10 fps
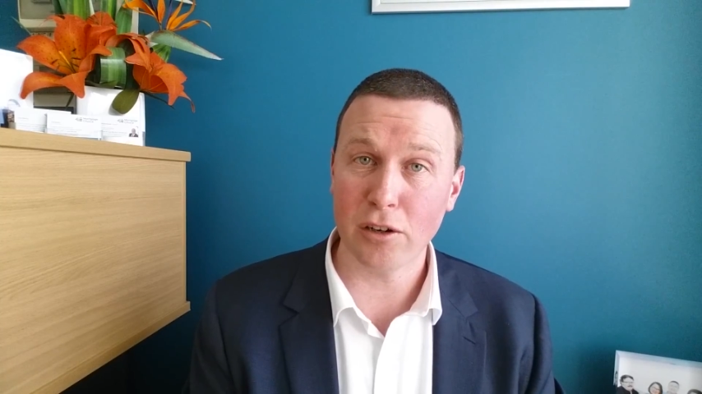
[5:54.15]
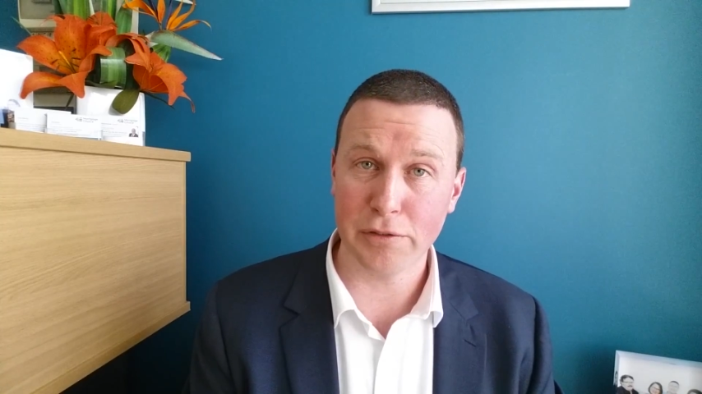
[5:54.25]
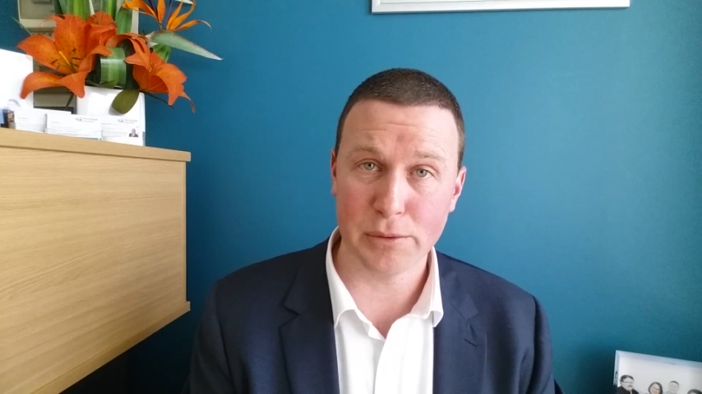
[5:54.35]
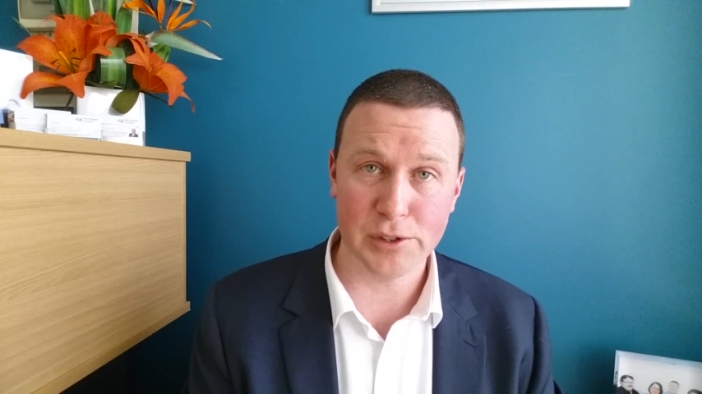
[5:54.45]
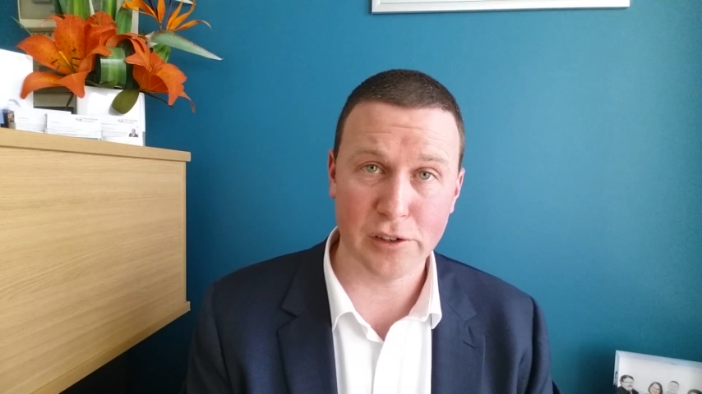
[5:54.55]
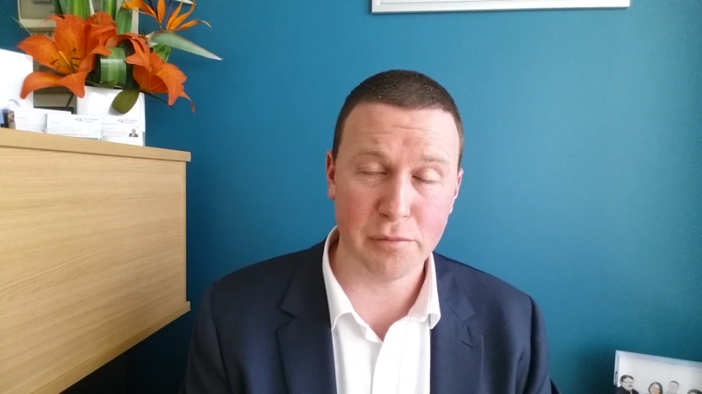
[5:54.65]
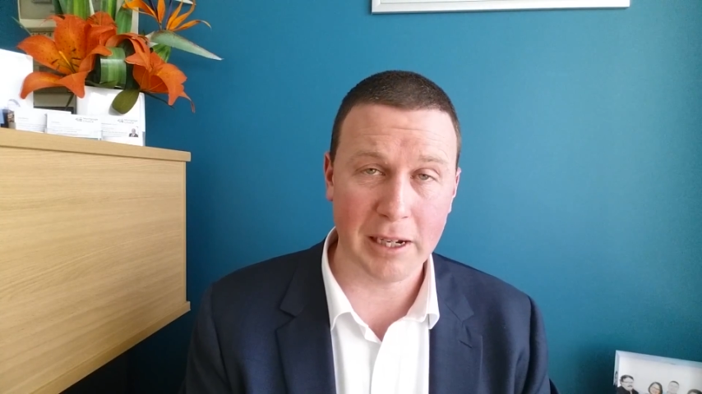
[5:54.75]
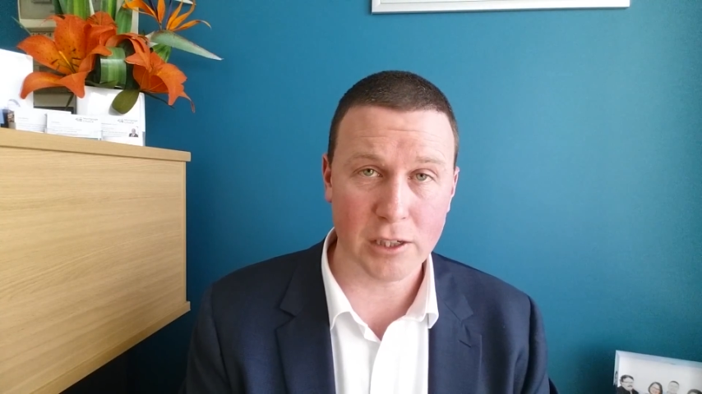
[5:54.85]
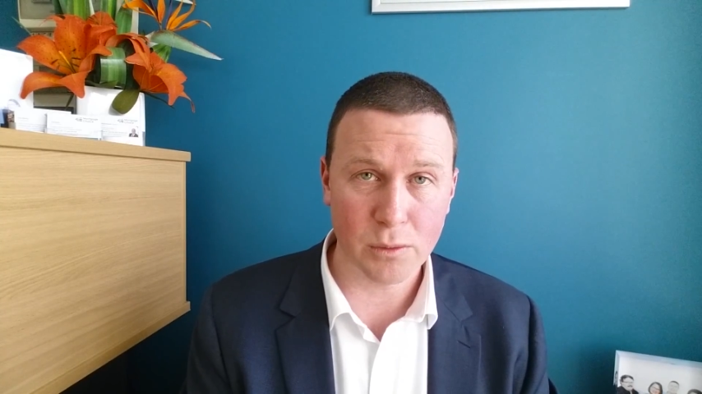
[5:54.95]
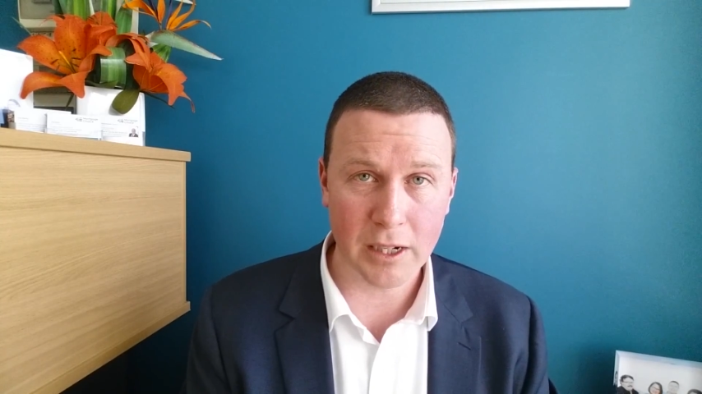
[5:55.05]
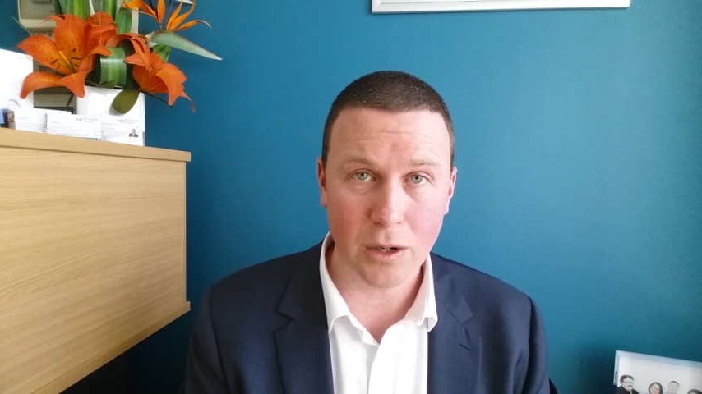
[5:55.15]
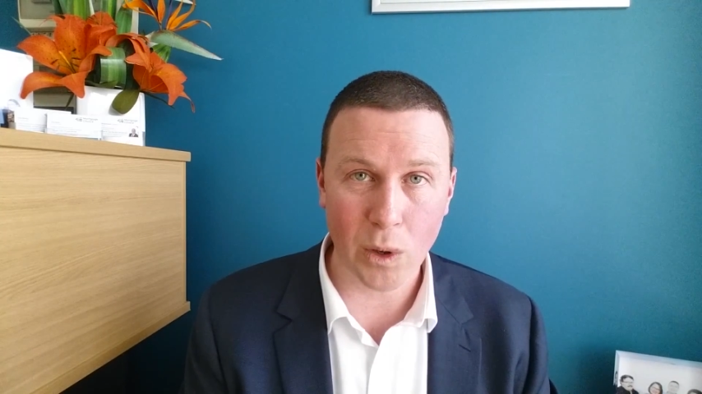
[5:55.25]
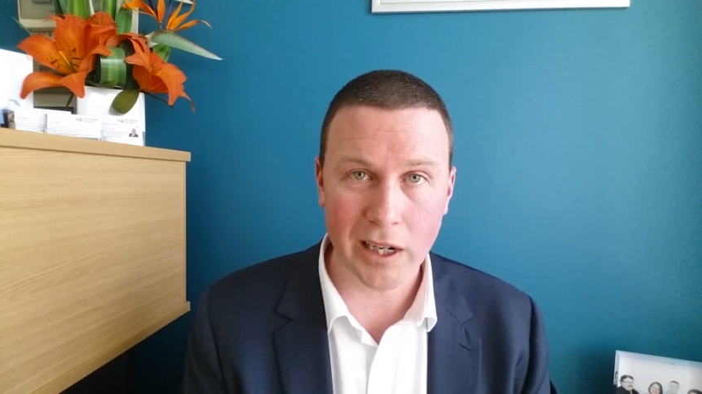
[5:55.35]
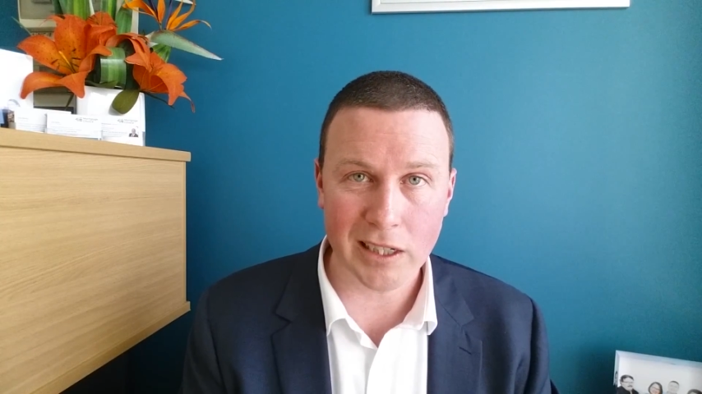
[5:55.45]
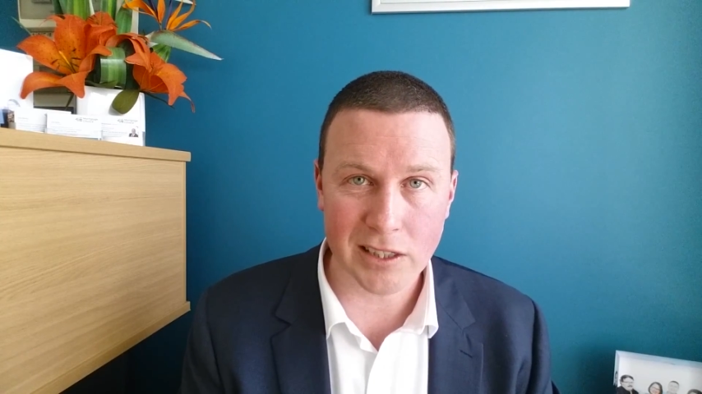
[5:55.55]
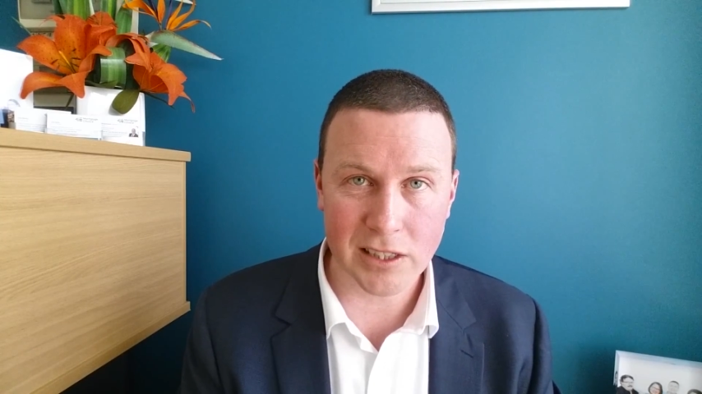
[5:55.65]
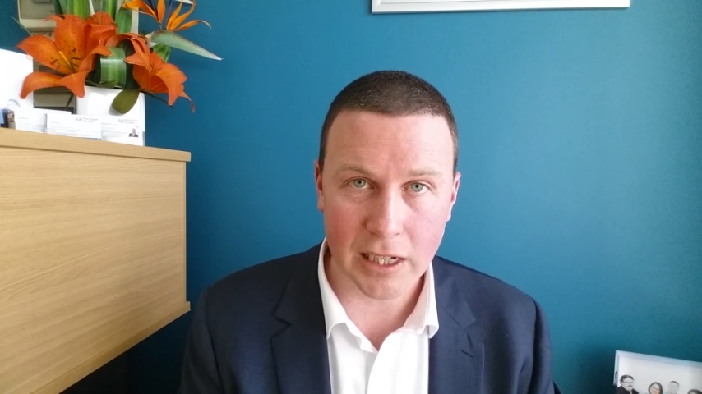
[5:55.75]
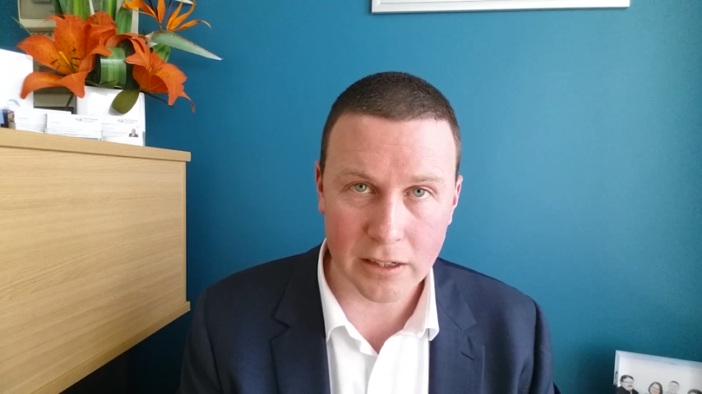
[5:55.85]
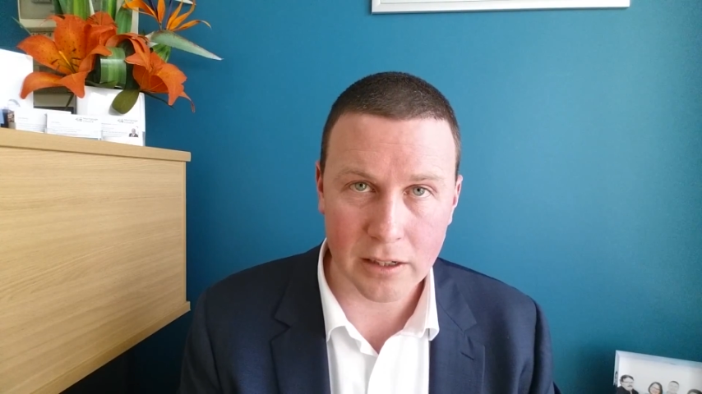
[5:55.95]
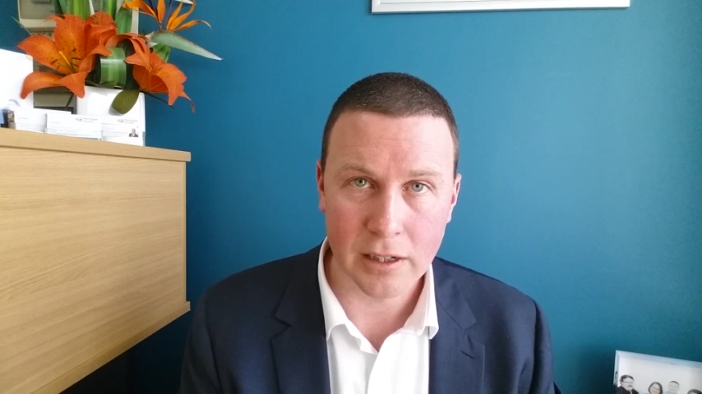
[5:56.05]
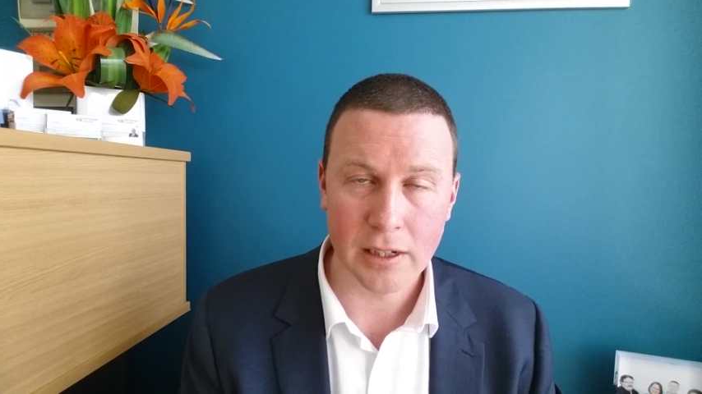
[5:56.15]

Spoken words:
off the Reserve Bank to any great extent,